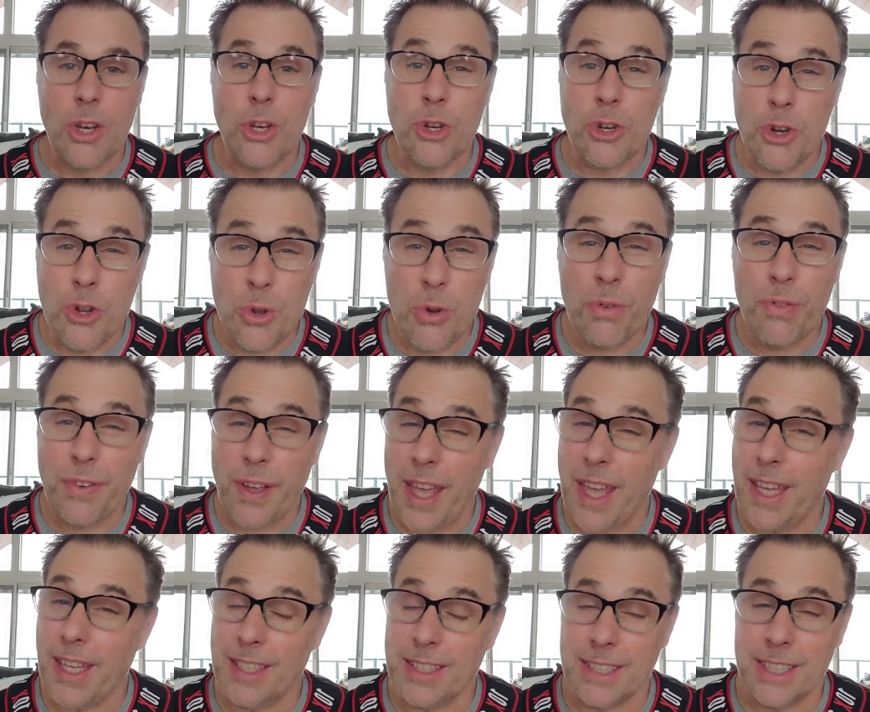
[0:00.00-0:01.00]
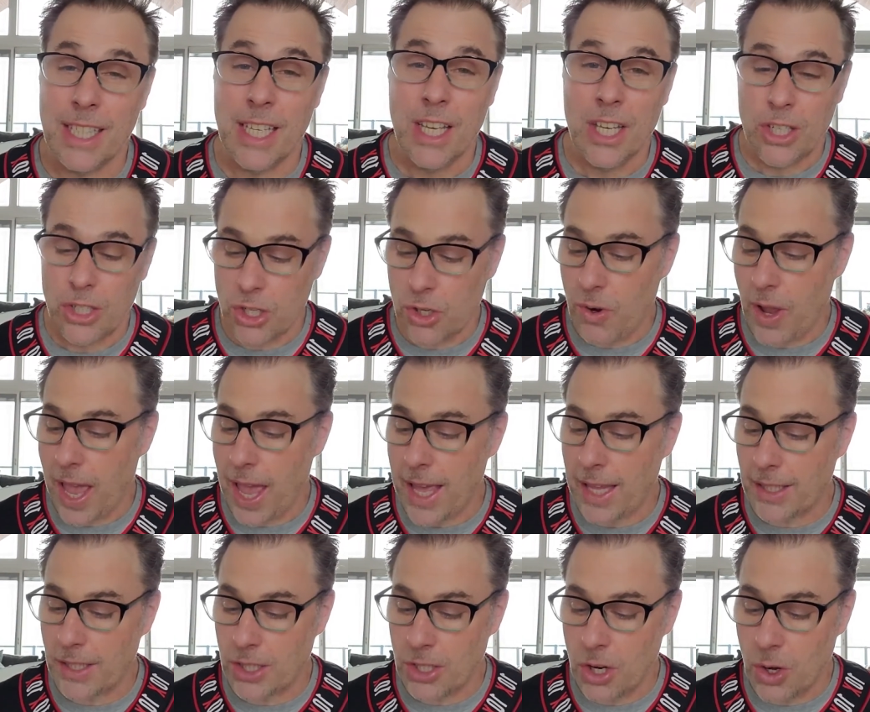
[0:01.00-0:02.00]
New face, new
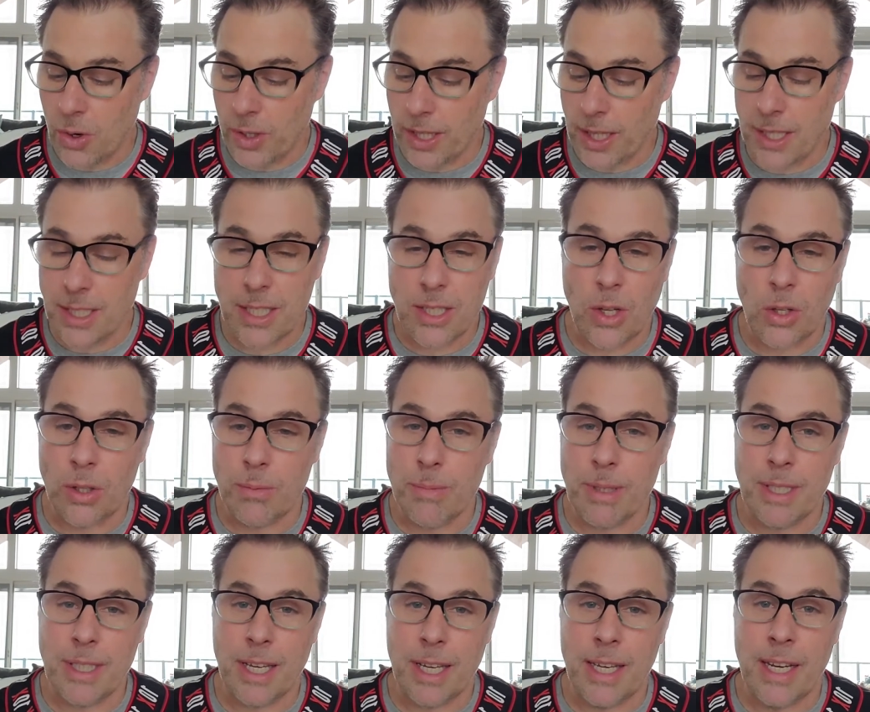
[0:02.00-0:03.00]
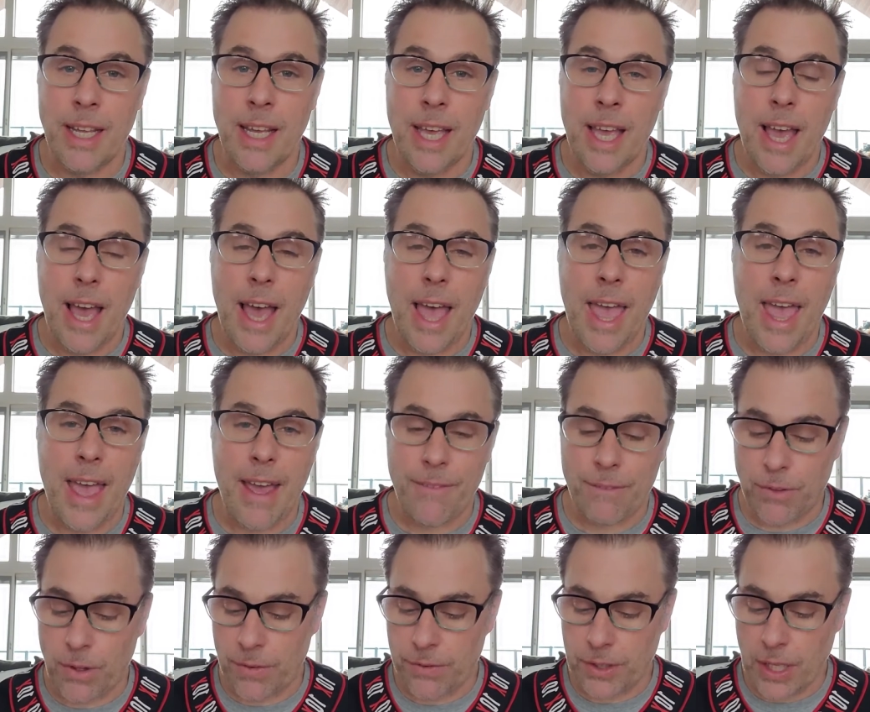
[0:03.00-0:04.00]
hands, knowing that this has only been done a
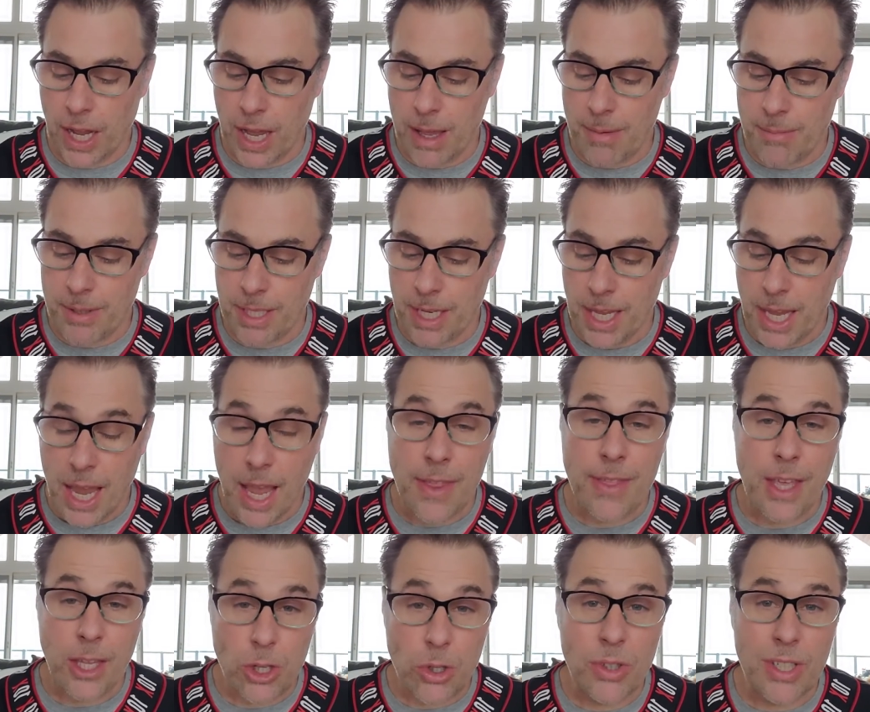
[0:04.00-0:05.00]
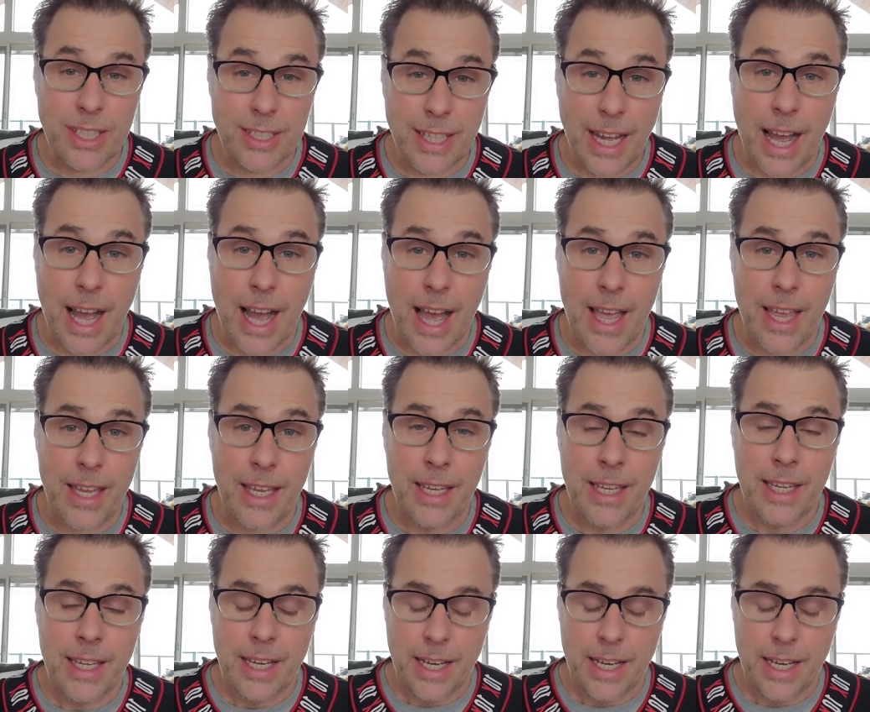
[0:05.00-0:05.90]
handful of times and that you could die,